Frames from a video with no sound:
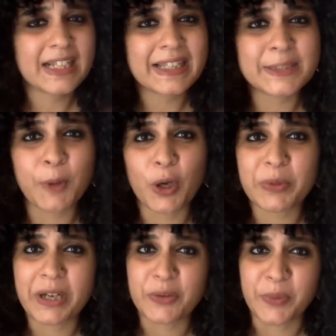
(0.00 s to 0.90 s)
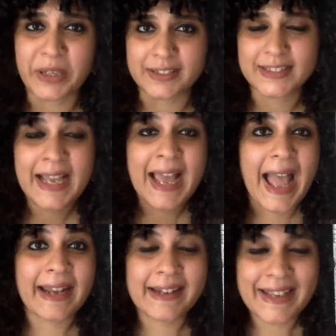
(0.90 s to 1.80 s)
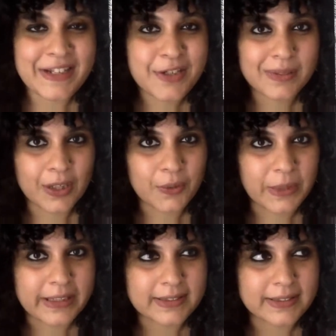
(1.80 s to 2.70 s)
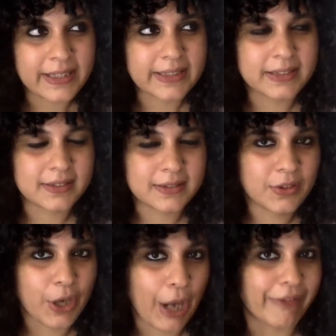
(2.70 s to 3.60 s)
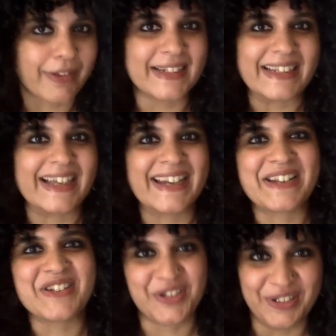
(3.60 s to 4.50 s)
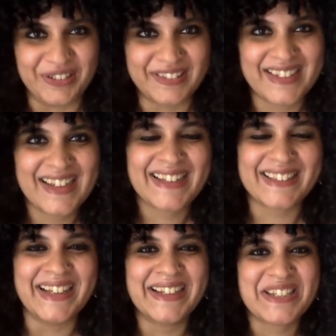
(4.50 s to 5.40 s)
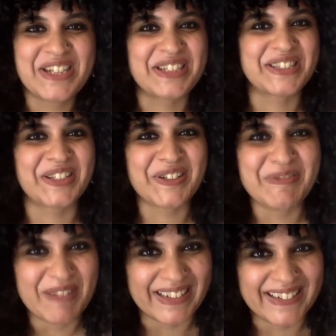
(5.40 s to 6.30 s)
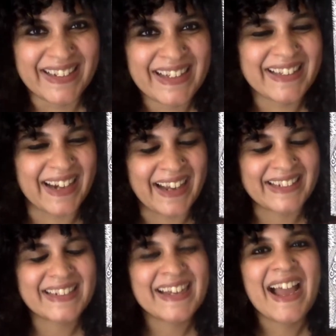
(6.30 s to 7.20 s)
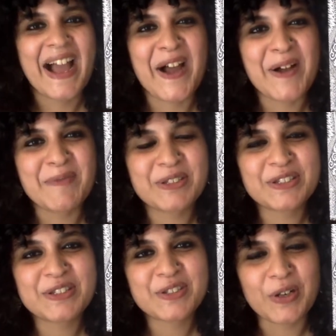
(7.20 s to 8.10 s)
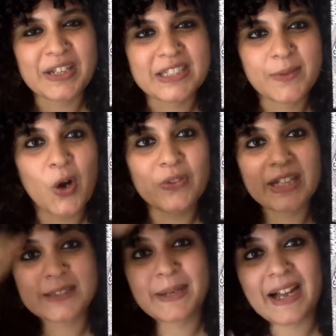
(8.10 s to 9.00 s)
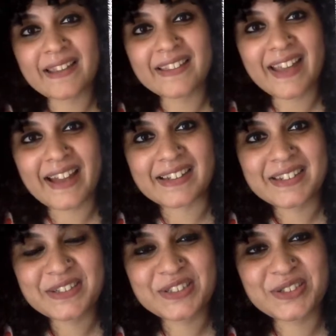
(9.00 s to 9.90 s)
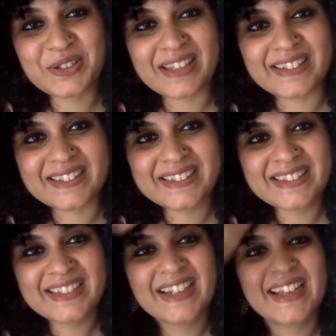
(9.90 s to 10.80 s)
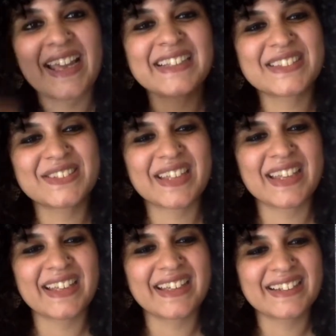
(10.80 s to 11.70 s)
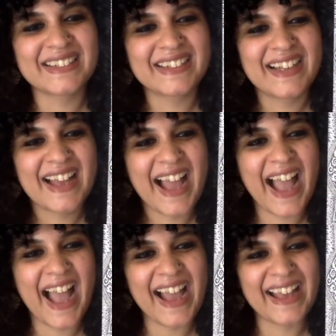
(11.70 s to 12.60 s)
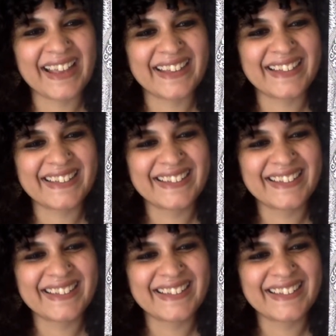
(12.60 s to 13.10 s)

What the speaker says: is born without wings. And an angel without wings is not really an angel. She's human, right? So this story is, oh, that's my other cat, Suki. Hey, Suki. Hi.